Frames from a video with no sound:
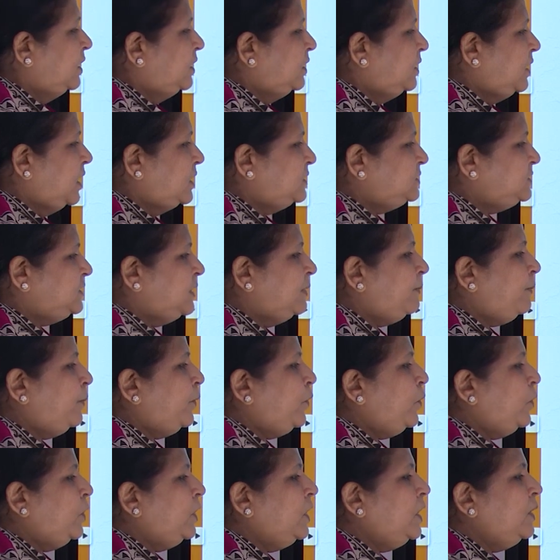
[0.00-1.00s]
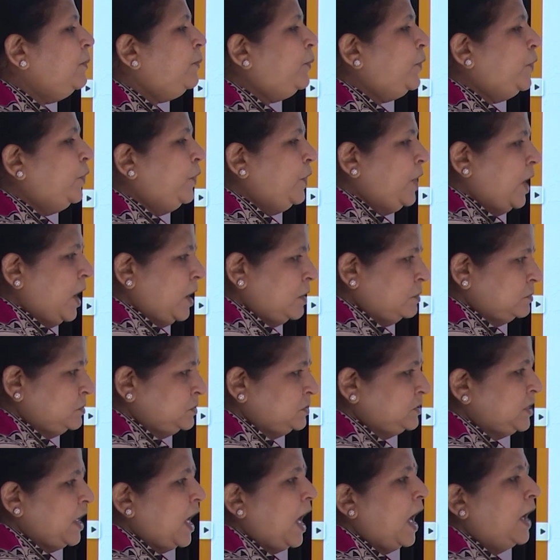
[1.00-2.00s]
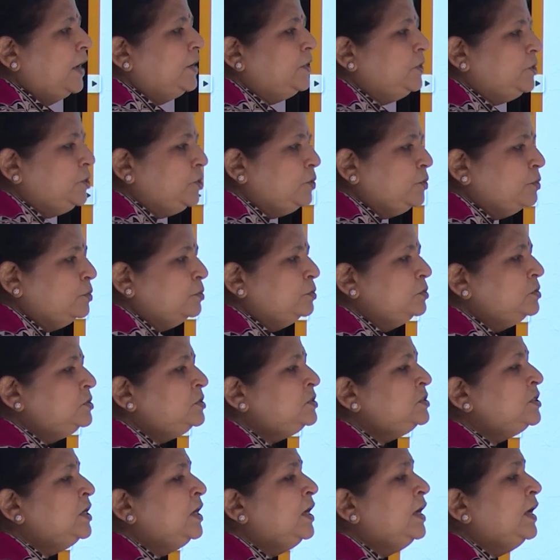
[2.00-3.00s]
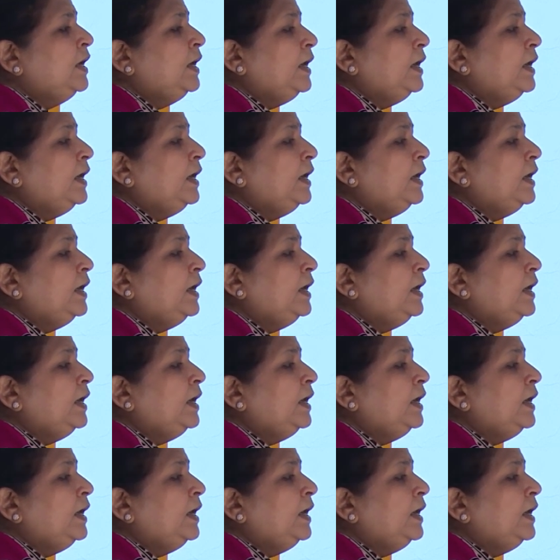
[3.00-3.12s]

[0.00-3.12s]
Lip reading: Reciprocal pronouns are used